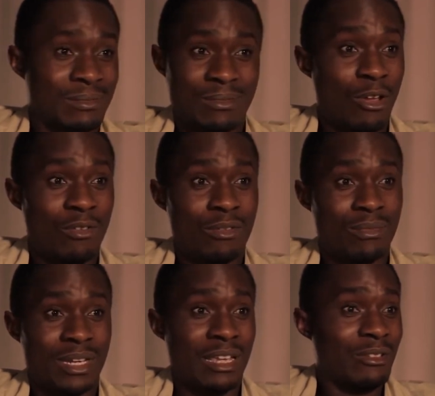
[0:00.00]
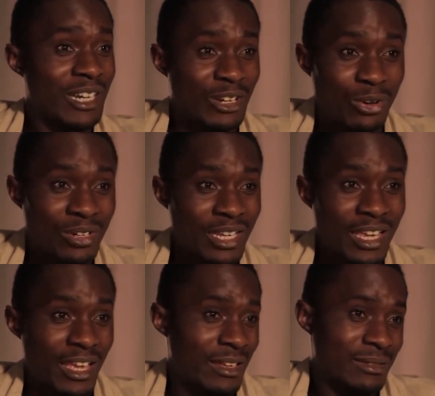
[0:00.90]
novel, but I really don't
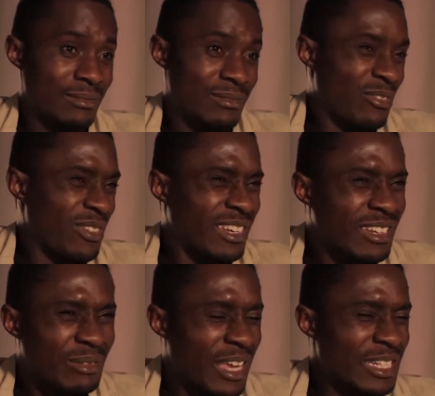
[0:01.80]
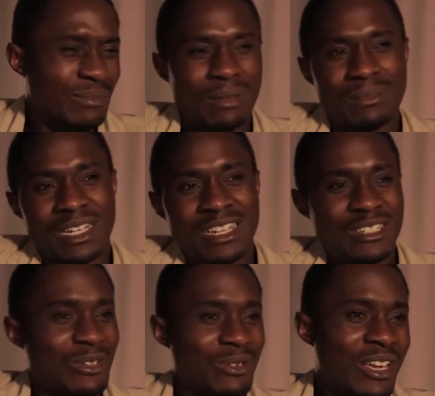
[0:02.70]
care if it gets
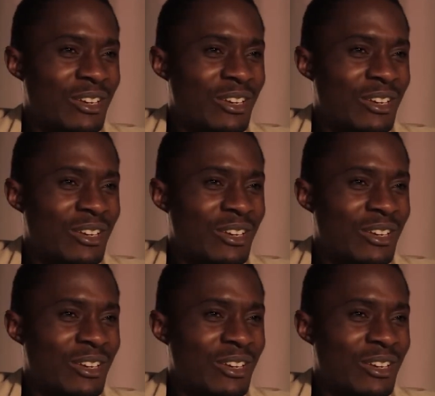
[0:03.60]
published. So